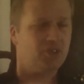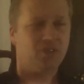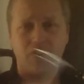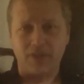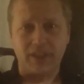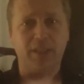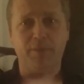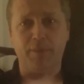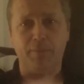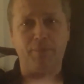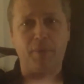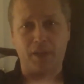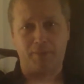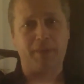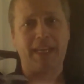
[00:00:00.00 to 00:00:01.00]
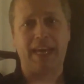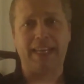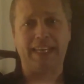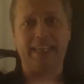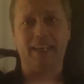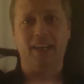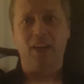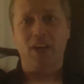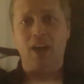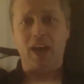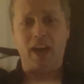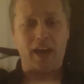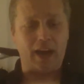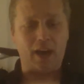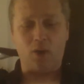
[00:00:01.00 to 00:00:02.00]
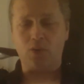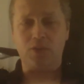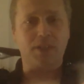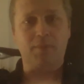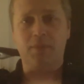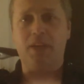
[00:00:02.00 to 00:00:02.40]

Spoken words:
You don't need to be a bike mechanic or some